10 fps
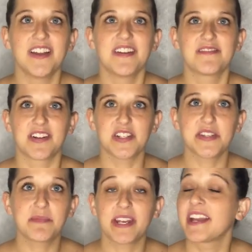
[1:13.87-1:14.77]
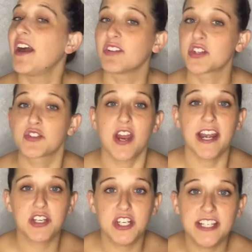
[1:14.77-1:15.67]
First, I'm going to cover
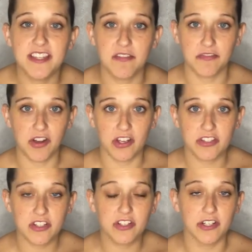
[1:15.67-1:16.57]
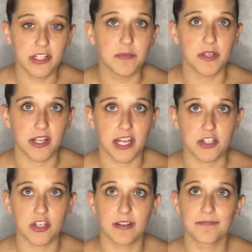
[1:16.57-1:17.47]
strategies that foster good
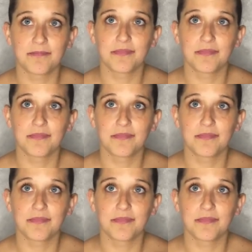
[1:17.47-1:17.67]
communication.